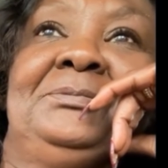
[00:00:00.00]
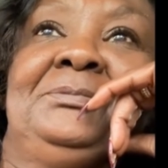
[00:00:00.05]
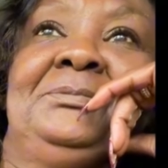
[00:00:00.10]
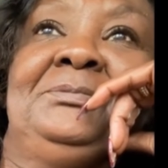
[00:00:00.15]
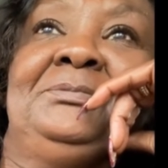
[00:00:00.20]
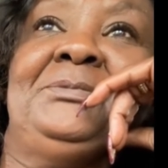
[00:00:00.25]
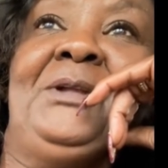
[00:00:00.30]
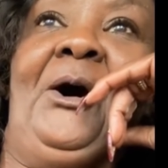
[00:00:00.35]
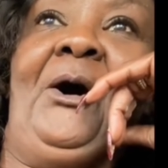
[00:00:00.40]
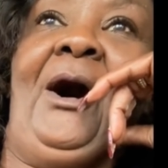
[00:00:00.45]

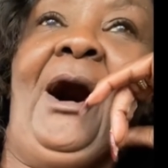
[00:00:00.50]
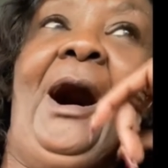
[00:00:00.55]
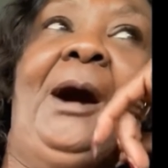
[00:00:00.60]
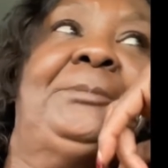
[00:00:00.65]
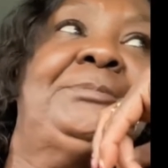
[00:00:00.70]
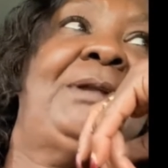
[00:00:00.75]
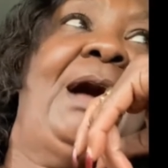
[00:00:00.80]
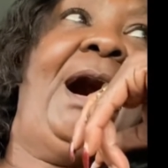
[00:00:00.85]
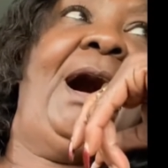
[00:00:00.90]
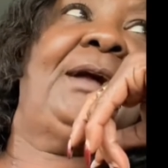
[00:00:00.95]
ain't. No,
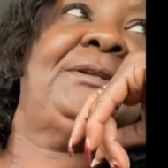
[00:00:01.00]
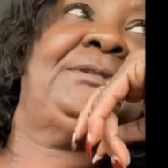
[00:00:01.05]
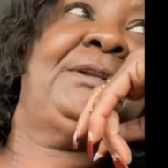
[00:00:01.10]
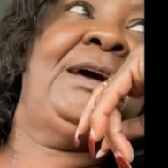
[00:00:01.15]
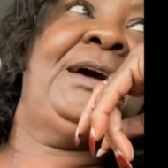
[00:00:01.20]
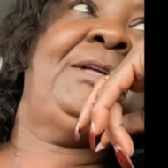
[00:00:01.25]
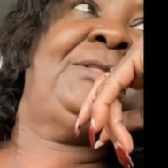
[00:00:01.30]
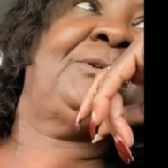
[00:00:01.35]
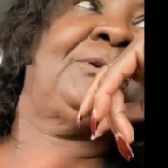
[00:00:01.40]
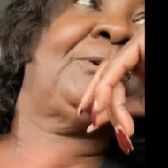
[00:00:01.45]
I'm not
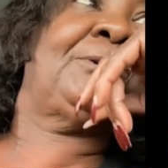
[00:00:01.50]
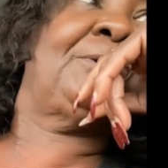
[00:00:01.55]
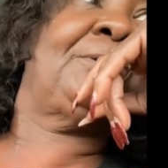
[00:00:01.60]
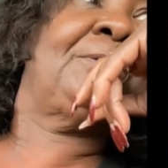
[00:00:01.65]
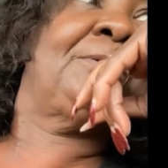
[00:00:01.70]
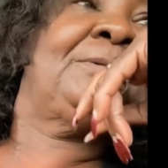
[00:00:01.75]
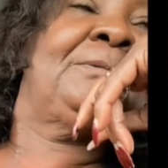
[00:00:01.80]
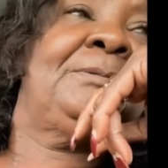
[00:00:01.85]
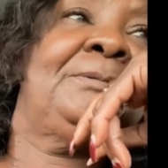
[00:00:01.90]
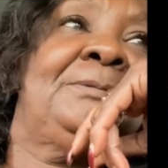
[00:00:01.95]
neither.
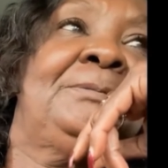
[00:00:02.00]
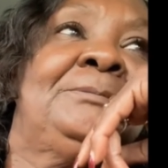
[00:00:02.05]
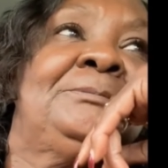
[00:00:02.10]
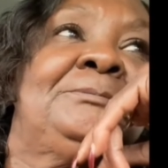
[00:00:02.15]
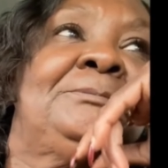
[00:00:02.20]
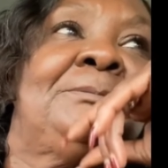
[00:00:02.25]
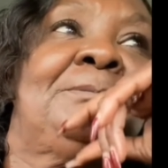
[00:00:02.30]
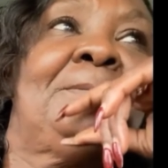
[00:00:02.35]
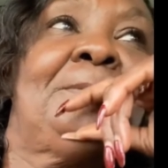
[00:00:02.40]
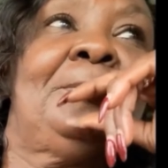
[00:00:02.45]

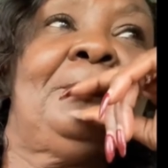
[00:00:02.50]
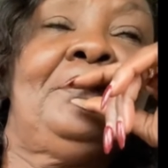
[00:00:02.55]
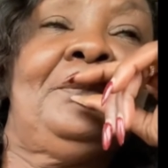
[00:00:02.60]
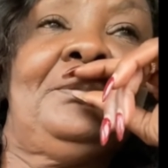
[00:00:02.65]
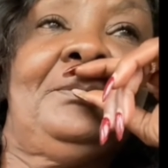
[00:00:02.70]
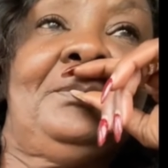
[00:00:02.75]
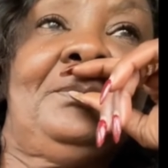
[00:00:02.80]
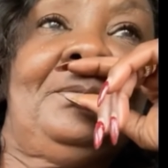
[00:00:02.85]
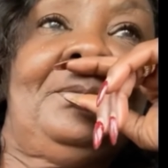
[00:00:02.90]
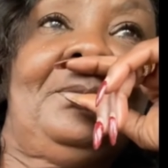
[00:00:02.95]

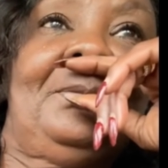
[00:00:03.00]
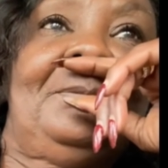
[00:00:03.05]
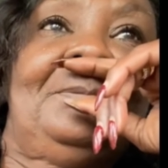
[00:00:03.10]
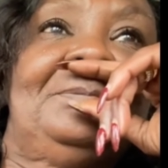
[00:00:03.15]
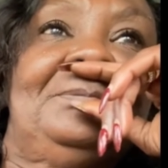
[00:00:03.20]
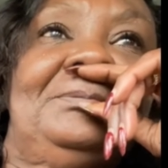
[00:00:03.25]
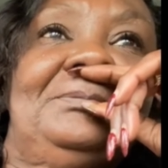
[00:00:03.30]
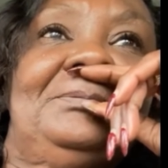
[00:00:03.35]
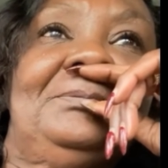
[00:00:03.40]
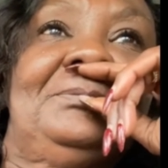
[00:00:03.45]
Judy,
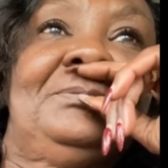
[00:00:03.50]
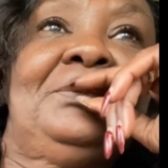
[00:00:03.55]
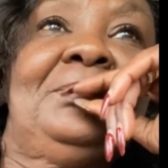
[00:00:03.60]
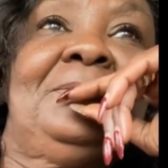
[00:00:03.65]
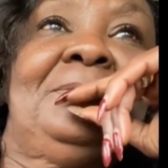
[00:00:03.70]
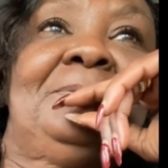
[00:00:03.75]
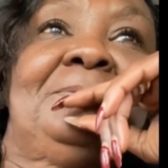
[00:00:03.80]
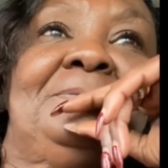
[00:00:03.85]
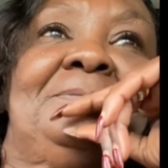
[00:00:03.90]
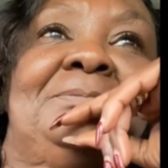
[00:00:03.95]
somebody
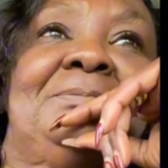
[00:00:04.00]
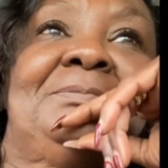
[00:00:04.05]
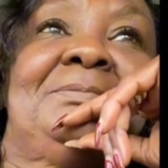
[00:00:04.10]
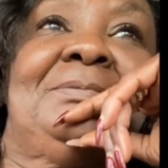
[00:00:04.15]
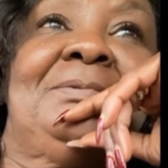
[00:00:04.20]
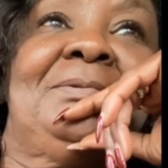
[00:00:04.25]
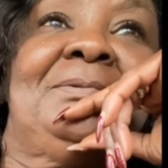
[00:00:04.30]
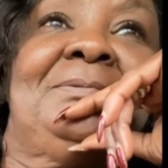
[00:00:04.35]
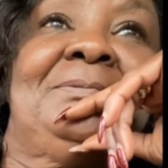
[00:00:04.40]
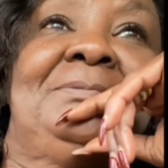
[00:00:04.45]
ain't being
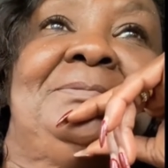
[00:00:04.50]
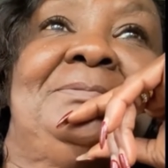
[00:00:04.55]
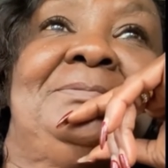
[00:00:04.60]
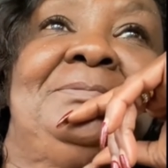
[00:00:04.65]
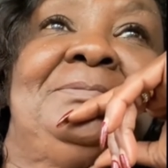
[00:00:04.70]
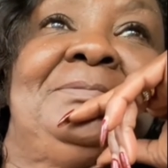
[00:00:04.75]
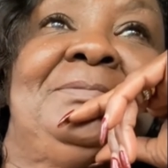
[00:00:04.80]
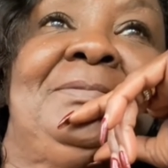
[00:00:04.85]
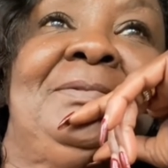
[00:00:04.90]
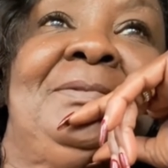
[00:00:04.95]
honest here,
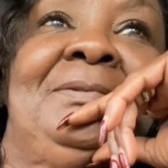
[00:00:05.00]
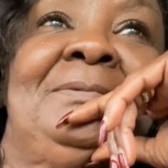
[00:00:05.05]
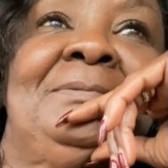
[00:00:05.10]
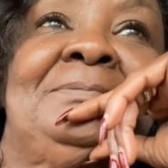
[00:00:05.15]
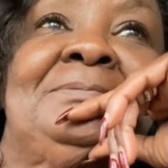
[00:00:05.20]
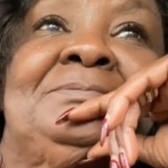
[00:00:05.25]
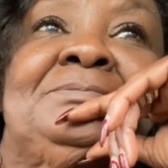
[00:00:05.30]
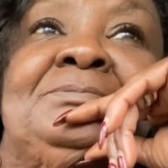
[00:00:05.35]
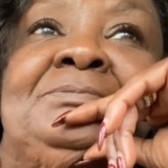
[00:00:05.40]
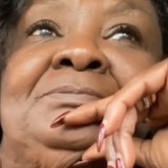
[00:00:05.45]
Judy.
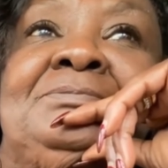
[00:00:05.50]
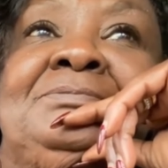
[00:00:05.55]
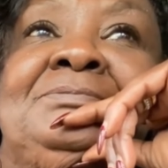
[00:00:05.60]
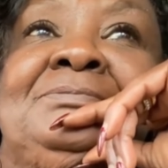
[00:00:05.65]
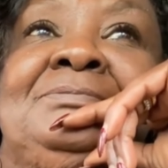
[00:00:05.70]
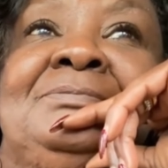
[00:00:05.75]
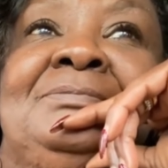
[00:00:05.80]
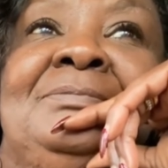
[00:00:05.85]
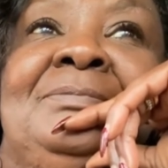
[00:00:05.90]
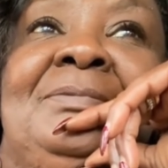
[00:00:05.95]
Something
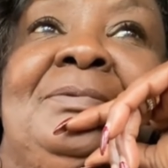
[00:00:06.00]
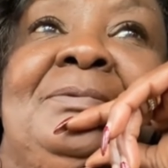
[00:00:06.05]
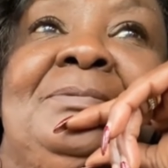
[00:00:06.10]
ain't right.